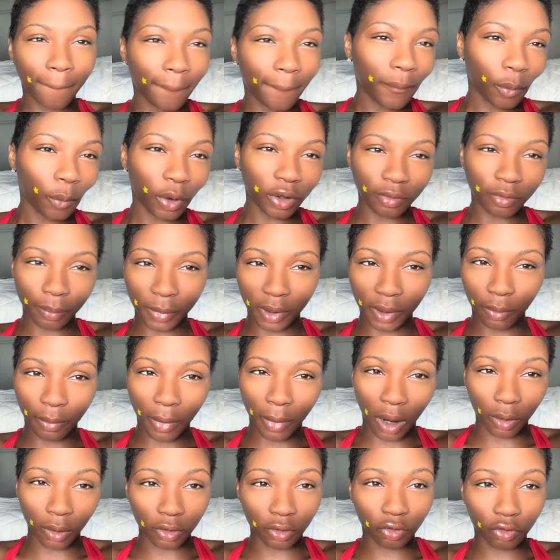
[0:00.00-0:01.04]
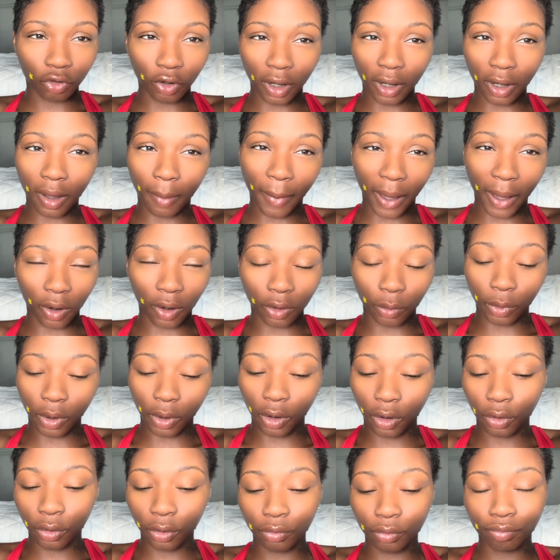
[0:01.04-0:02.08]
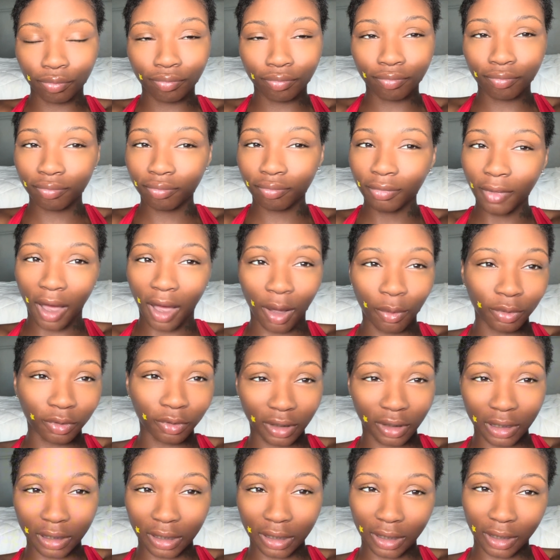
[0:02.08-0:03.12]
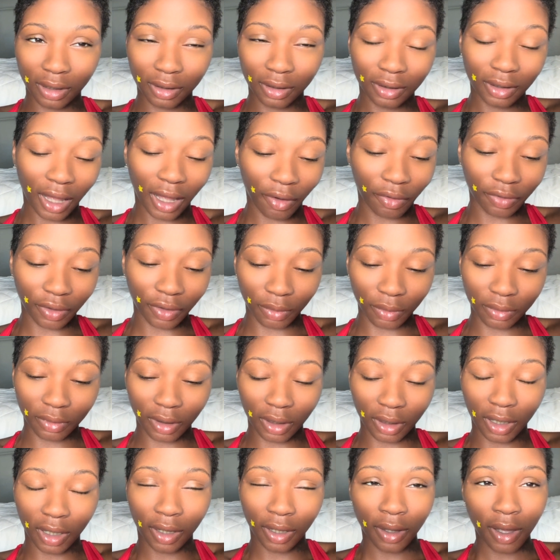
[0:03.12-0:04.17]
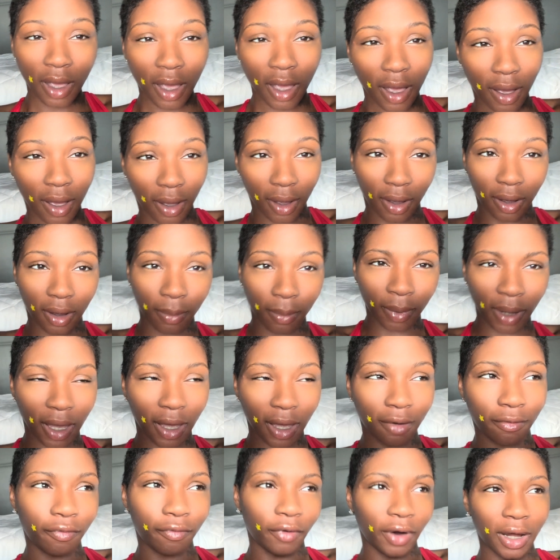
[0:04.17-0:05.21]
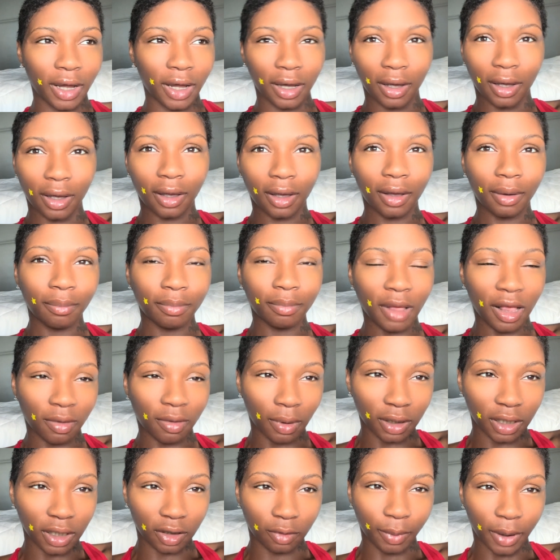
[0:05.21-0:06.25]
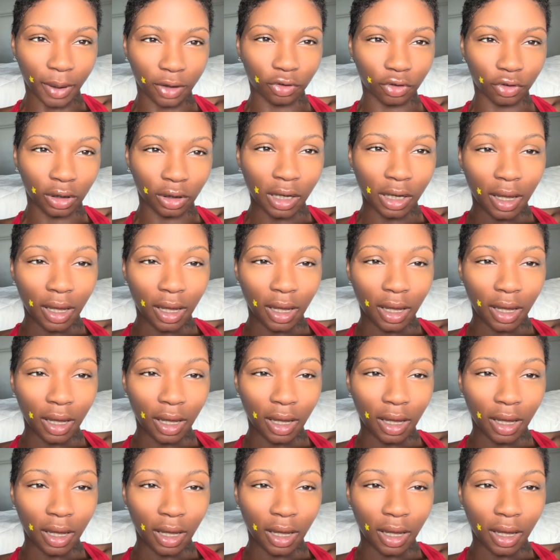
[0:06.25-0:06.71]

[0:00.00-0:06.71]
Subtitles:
Once my truck got back on the road, I was good. Everything was good. And Frank, that's my dispatcher,